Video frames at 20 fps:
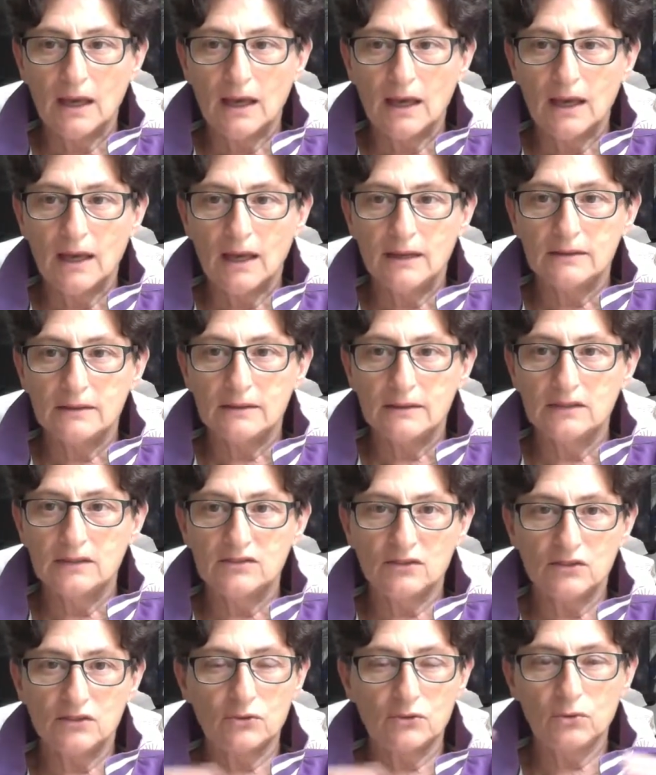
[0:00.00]
And
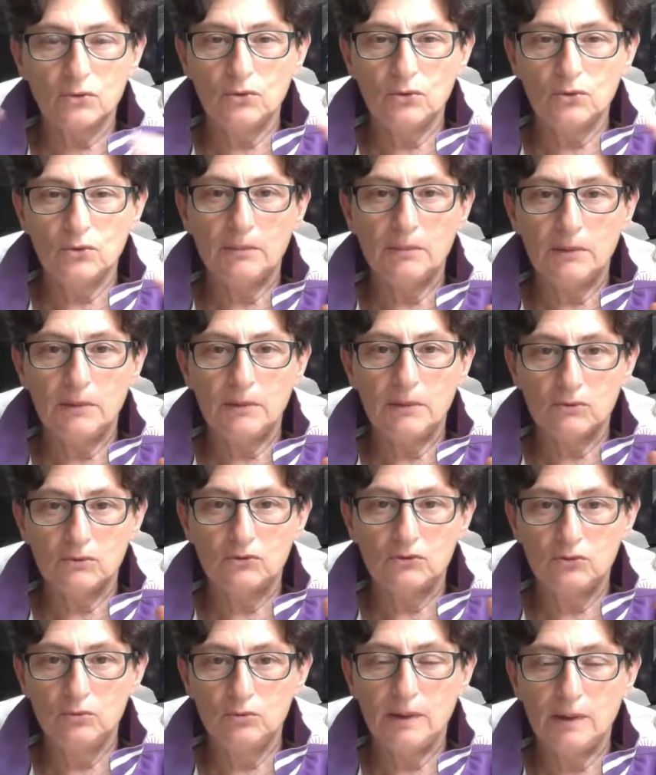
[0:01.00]
it's a story about
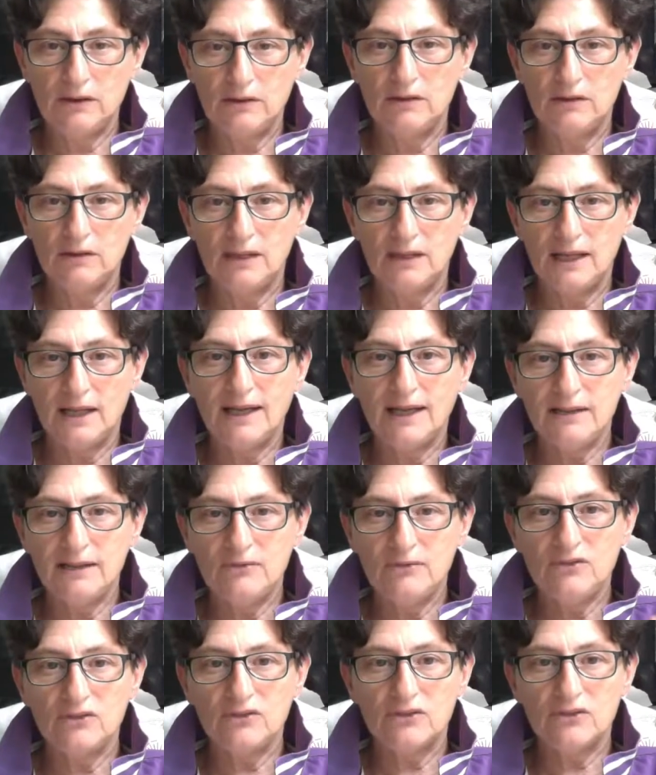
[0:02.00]
two parallel
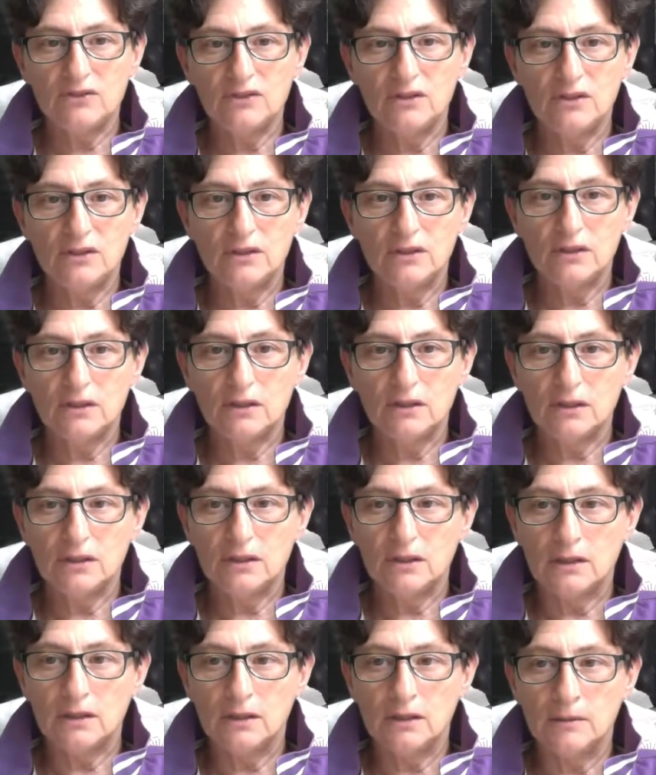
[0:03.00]
lives,
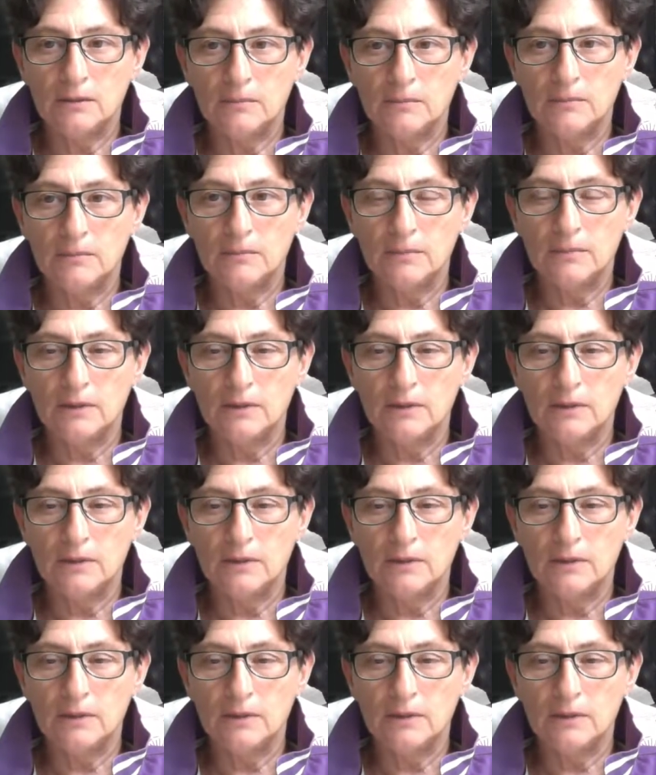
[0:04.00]
and